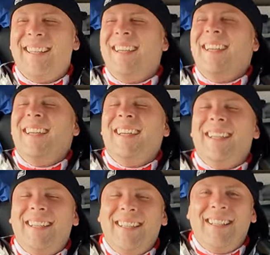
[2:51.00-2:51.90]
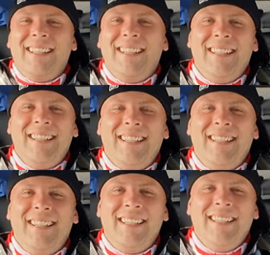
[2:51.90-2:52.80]

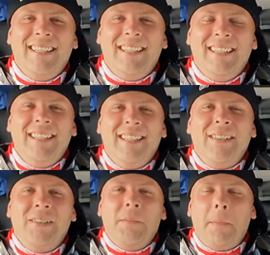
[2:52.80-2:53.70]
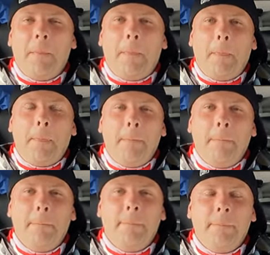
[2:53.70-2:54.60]

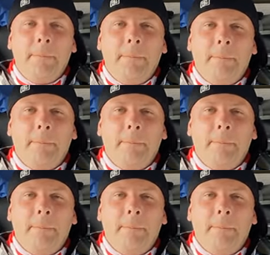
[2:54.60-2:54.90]
[no speech]